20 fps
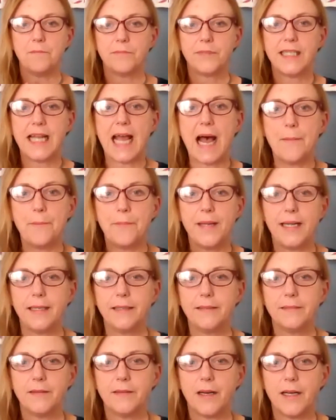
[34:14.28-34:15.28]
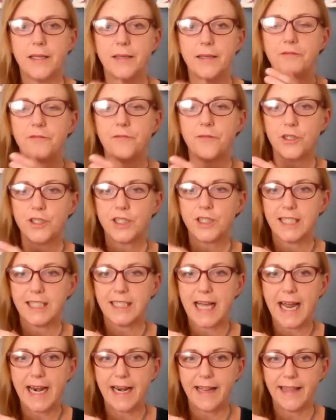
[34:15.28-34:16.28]
tapping on first the
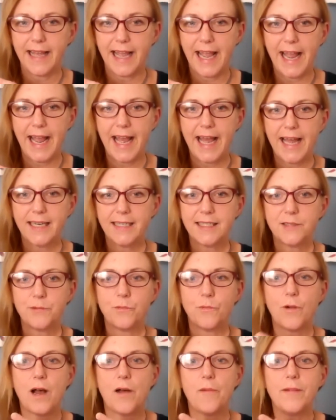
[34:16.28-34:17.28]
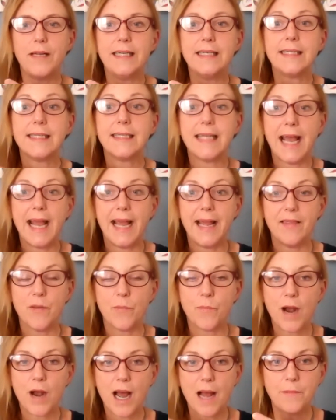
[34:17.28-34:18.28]
side of the hand while we say the
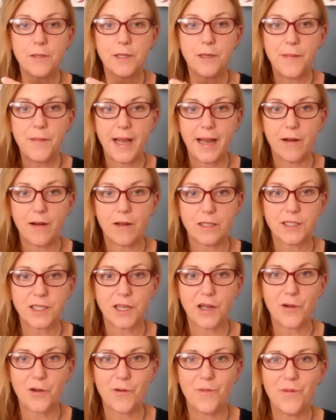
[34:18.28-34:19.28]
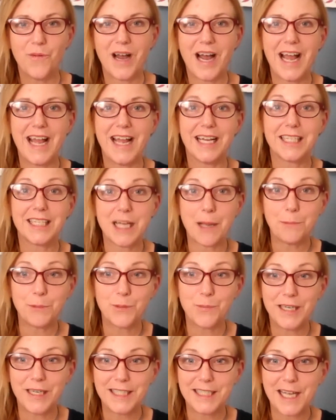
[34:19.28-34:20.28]
problem and also I
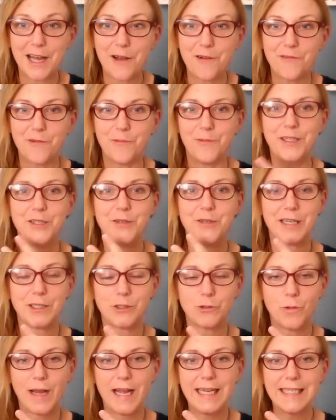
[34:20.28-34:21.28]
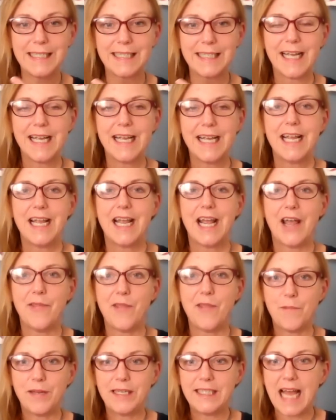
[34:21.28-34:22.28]
accept myself. We do that twice. And
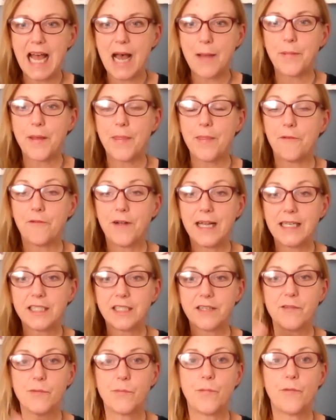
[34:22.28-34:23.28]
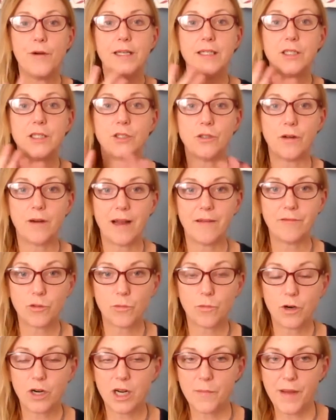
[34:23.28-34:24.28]
then we tap on the rest of the points. Don't have to
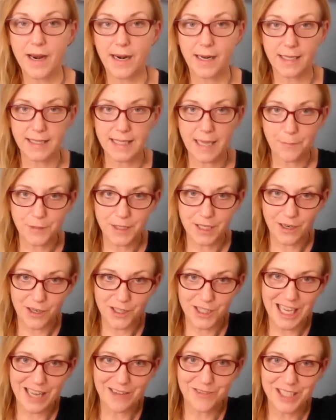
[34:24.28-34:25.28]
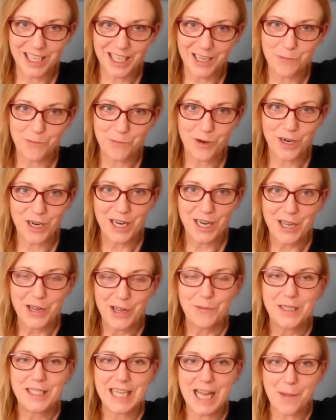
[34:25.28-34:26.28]
worry about accepting ourselves anymore.
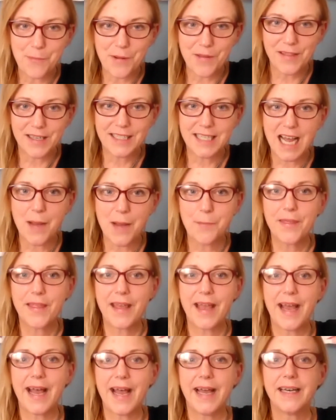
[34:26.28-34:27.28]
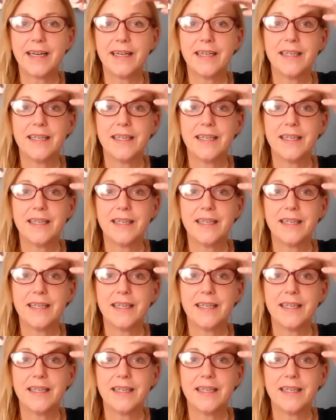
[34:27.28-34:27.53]
We tap on the top of the head,